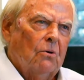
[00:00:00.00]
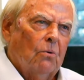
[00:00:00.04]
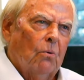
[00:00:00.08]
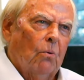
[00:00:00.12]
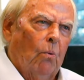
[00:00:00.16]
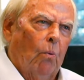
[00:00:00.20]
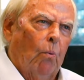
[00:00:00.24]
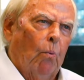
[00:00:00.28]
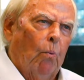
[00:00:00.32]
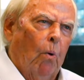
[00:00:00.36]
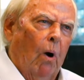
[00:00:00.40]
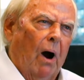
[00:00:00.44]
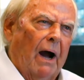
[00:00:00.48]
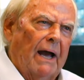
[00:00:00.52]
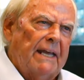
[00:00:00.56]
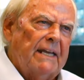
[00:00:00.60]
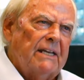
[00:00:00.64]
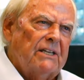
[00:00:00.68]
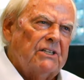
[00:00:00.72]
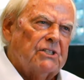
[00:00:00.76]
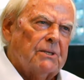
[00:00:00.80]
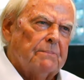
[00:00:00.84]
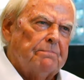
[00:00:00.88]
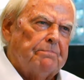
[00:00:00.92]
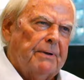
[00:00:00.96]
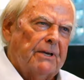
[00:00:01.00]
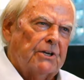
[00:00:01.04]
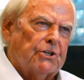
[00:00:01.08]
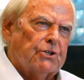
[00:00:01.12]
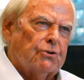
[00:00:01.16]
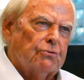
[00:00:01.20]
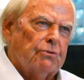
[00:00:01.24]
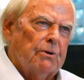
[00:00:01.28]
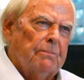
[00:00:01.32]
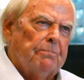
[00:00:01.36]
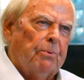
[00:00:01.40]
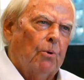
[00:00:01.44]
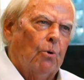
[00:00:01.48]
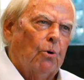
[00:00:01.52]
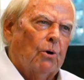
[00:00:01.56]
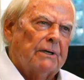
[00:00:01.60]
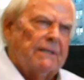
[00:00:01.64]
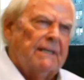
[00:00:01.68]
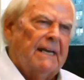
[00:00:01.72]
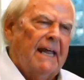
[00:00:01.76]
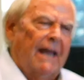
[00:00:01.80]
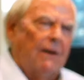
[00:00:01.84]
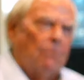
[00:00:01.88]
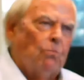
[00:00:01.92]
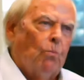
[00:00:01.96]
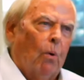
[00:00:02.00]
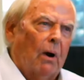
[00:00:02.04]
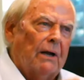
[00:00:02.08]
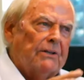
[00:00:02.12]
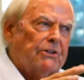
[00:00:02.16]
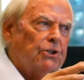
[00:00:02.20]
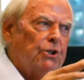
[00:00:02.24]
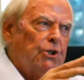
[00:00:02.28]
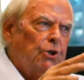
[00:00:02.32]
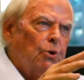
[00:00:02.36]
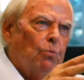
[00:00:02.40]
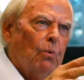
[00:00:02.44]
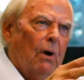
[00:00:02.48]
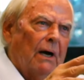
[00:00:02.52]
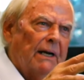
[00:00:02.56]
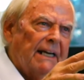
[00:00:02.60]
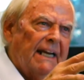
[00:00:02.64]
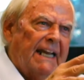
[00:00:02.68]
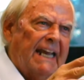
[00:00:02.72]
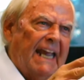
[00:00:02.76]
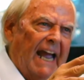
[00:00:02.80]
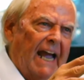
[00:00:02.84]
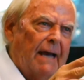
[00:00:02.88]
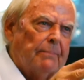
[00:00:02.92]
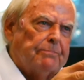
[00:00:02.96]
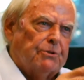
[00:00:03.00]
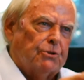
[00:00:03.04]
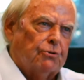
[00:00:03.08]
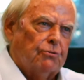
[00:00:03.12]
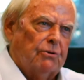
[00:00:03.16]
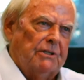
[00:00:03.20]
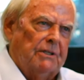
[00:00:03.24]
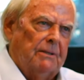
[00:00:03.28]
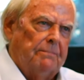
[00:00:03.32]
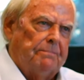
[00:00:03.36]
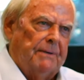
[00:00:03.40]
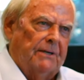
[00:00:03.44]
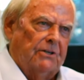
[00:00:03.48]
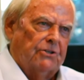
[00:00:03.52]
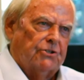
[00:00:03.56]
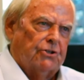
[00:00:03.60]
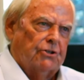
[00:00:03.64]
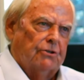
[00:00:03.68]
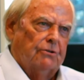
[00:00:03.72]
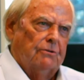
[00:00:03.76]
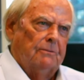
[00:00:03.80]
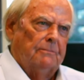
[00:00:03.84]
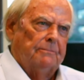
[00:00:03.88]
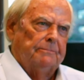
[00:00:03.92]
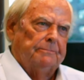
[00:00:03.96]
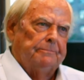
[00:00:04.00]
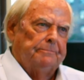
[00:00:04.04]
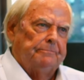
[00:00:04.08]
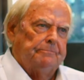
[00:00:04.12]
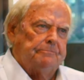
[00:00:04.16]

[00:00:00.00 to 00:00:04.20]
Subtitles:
Why is a picture important, and what do you want to capture in the picture?